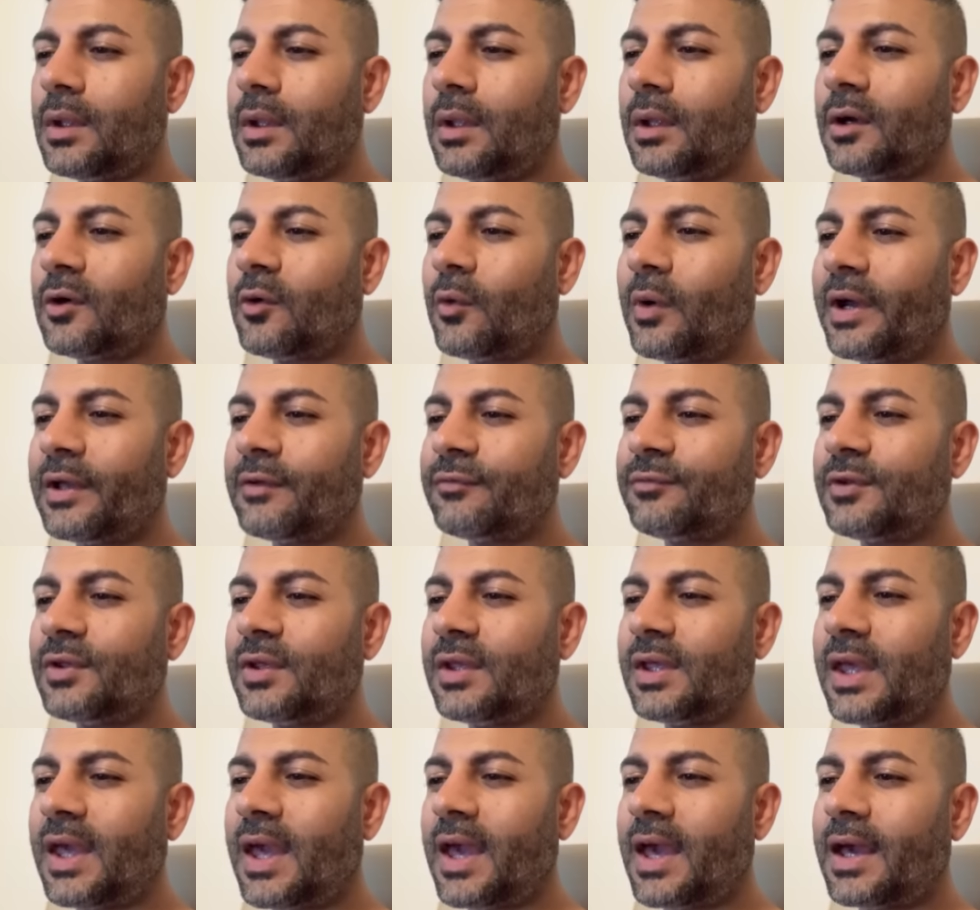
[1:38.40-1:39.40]
Quite a few
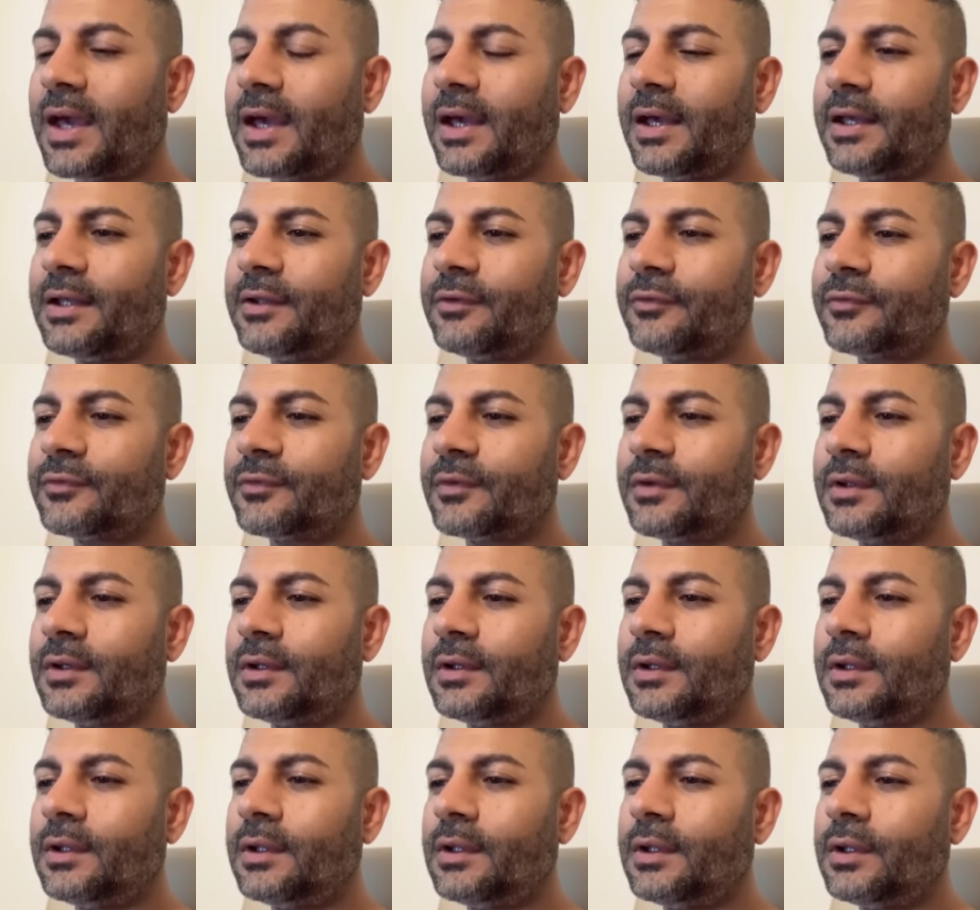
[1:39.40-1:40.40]
hairs.
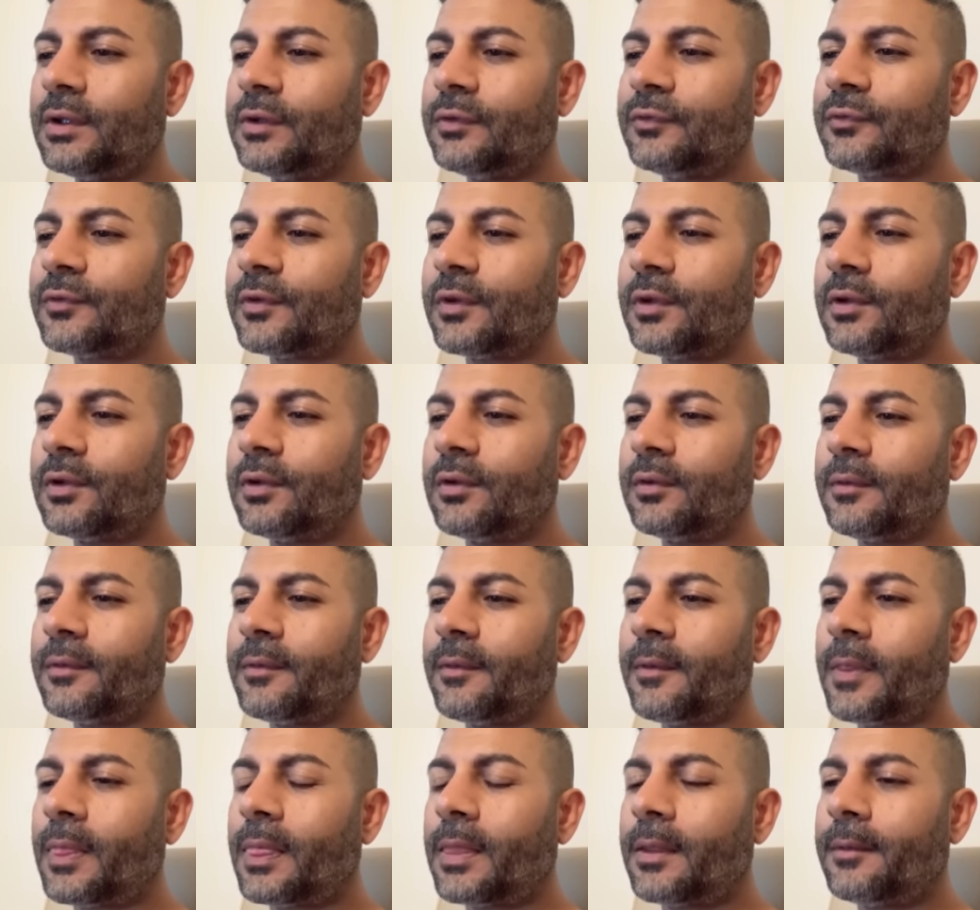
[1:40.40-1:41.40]
So
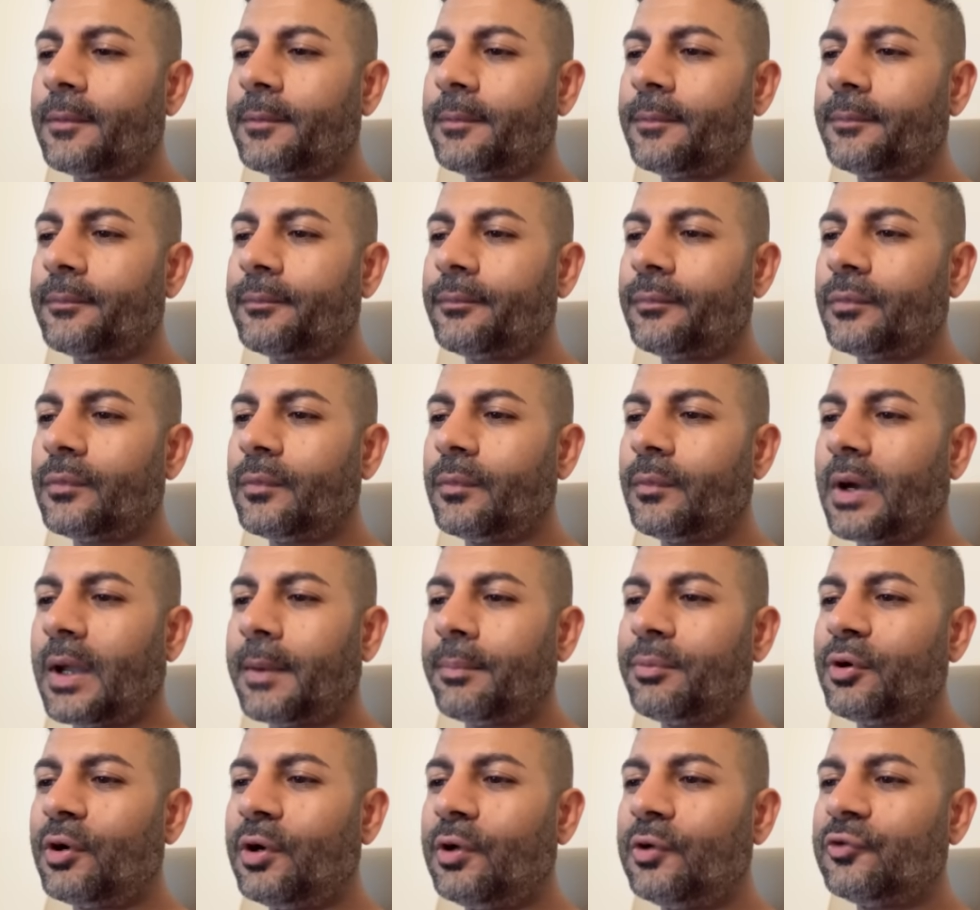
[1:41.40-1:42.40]
my
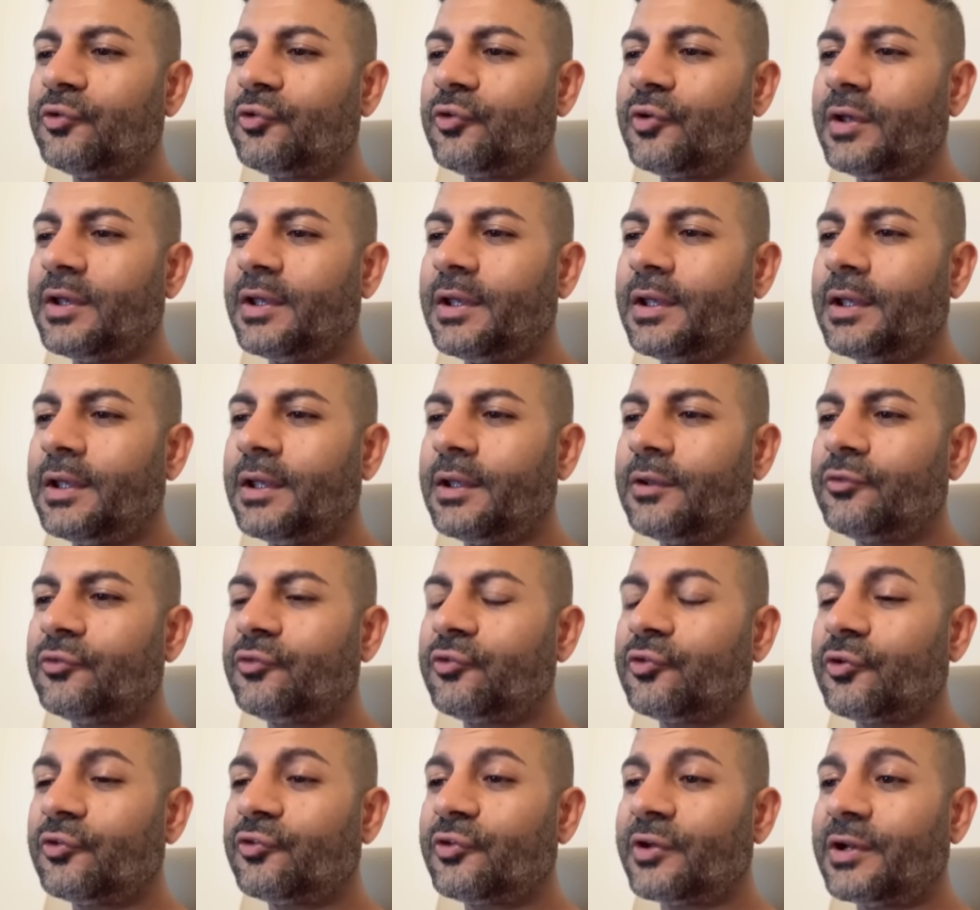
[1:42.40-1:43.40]
approach is
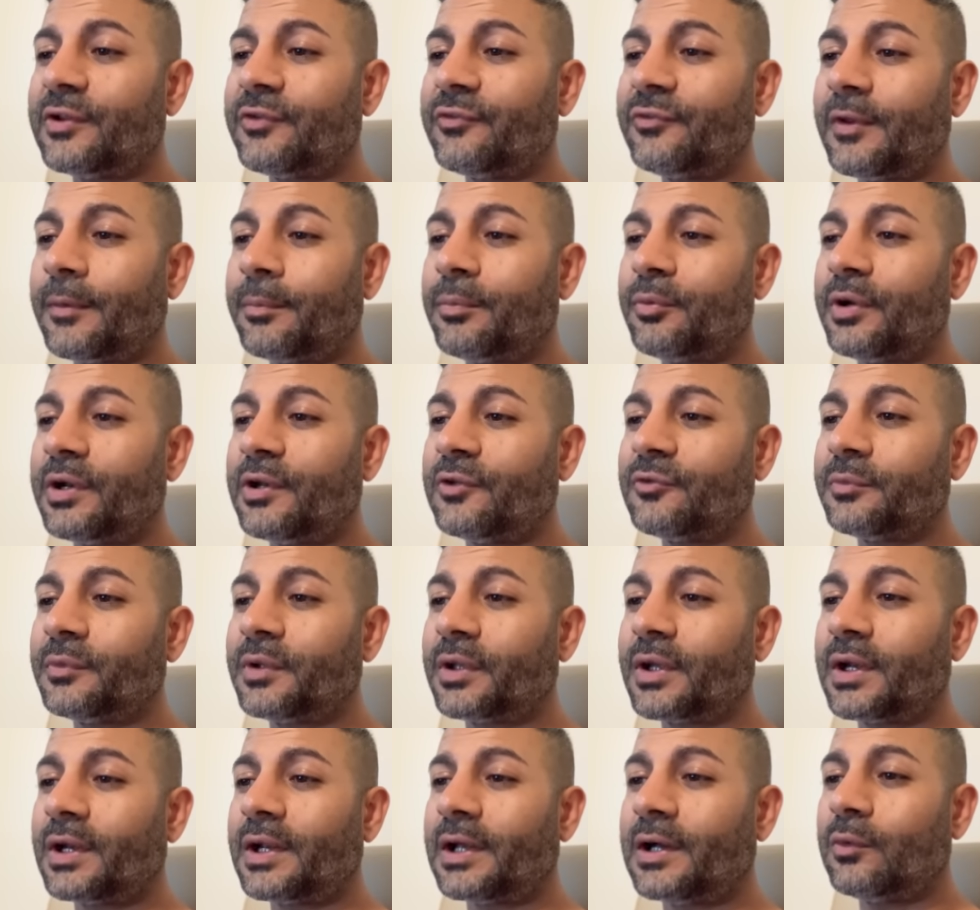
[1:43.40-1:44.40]
just trying to separate this from the
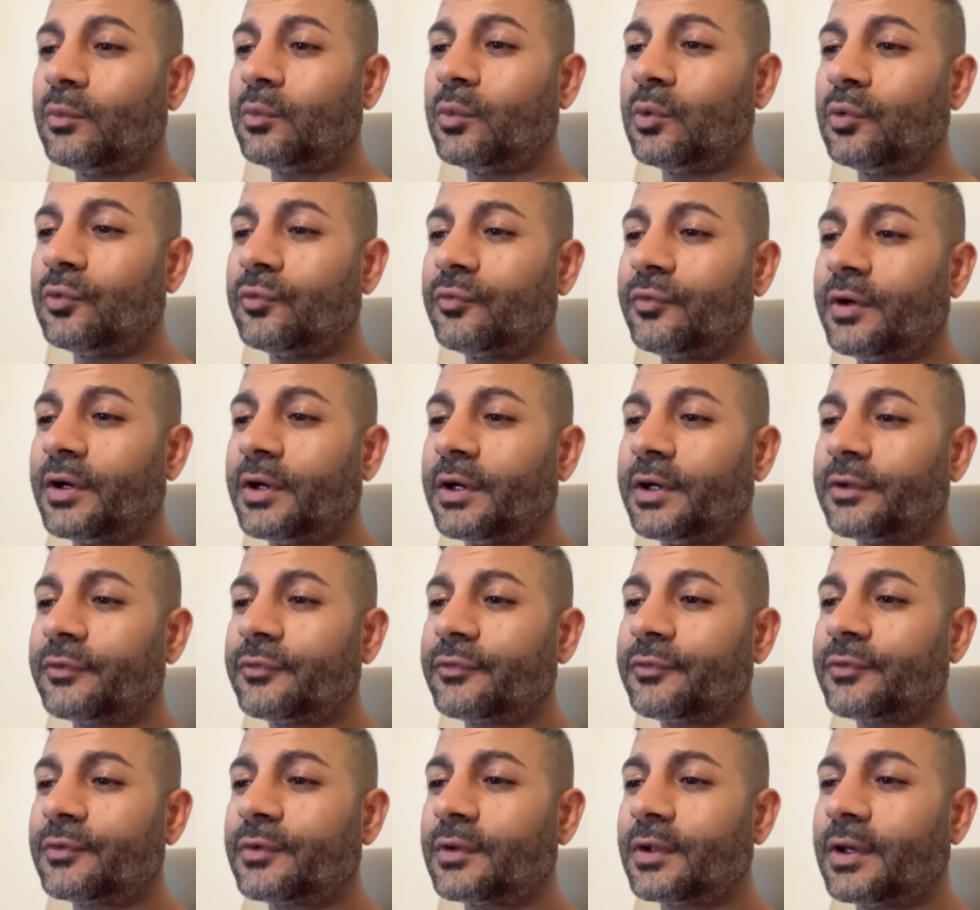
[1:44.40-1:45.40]
canal wall first.